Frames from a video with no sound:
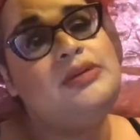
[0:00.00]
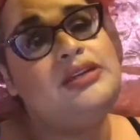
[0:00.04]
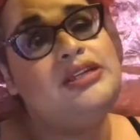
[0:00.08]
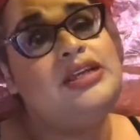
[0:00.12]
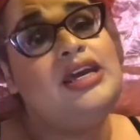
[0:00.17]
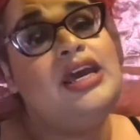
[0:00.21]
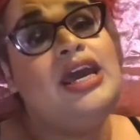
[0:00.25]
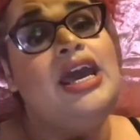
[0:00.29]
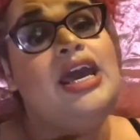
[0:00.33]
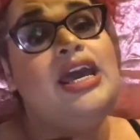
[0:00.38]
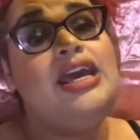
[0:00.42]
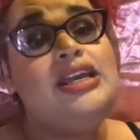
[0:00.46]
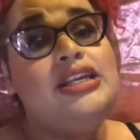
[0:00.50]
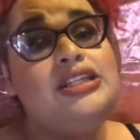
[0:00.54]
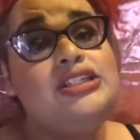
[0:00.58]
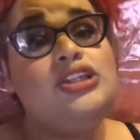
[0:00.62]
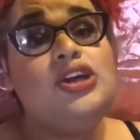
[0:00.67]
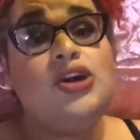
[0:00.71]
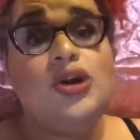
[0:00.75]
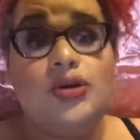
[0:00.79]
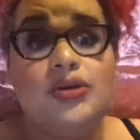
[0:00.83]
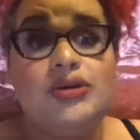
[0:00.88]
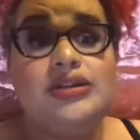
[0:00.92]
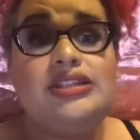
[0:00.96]
what is
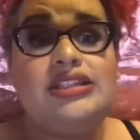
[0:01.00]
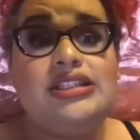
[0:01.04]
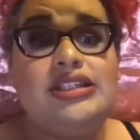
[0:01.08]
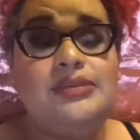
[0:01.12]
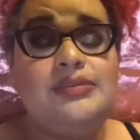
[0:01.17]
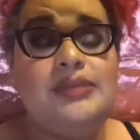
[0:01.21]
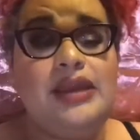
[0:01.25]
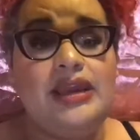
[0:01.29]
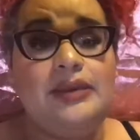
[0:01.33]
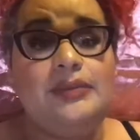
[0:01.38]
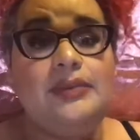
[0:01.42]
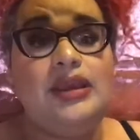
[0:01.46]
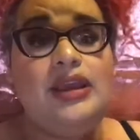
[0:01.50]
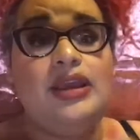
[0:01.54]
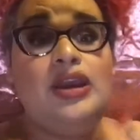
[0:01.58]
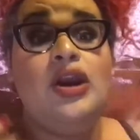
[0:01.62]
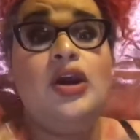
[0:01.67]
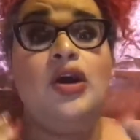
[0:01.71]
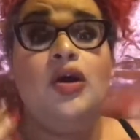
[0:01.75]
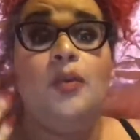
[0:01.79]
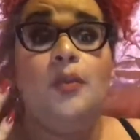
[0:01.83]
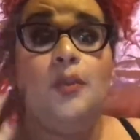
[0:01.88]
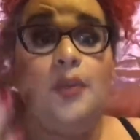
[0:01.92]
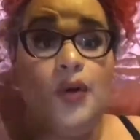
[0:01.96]
going to make me
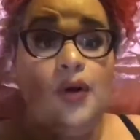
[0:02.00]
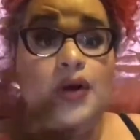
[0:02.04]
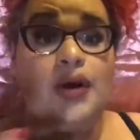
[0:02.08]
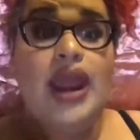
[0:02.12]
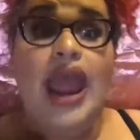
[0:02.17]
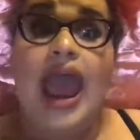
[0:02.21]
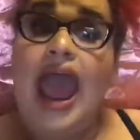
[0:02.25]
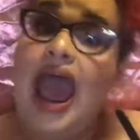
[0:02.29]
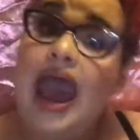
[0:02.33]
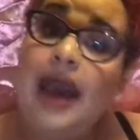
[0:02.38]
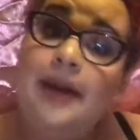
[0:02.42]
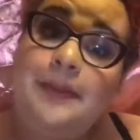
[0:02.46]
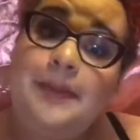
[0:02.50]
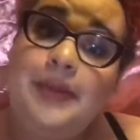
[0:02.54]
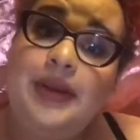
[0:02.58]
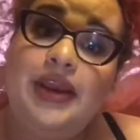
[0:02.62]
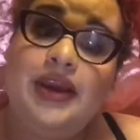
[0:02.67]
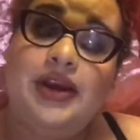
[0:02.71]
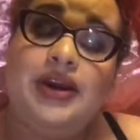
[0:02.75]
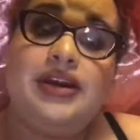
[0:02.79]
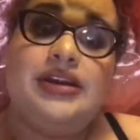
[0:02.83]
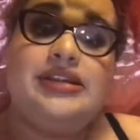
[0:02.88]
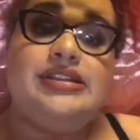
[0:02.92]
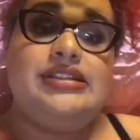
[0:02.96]
more
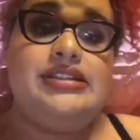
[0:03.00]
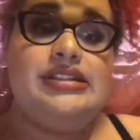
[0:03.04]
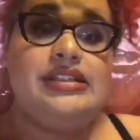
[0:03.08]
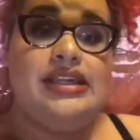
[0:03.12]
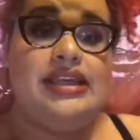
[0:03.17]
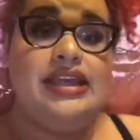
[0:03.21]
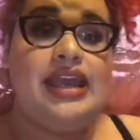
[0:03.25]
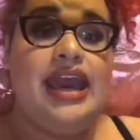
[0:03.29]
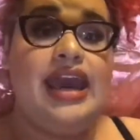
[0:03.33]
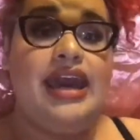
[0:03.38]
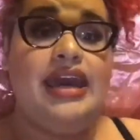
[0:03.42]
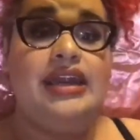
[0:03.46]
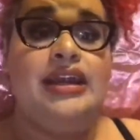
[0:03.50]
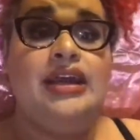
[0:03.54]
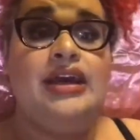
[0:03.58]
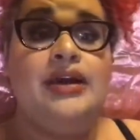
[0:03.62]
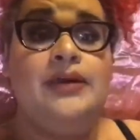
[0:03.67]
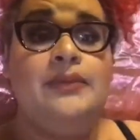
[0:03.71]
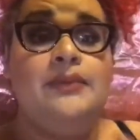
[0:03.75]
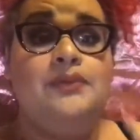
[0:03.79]
happier, is to get